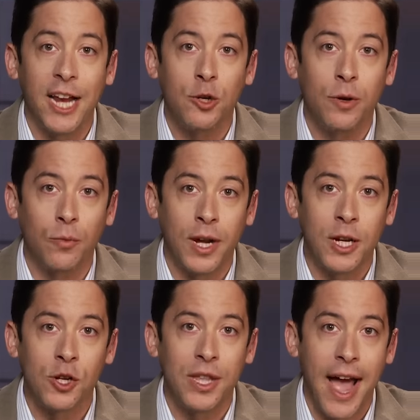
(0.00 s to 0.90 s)
and to
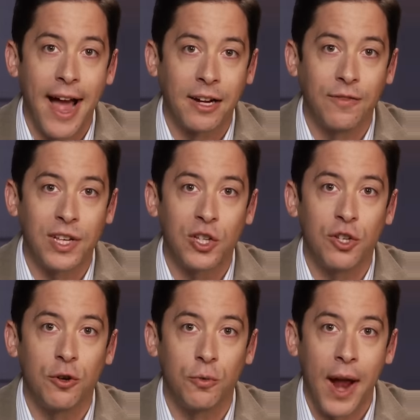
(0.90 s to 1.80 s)
enrich the
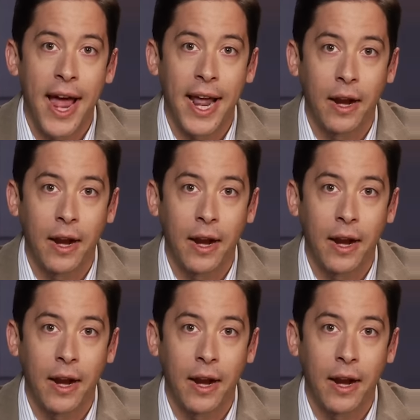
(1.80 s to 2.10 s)
activists who ran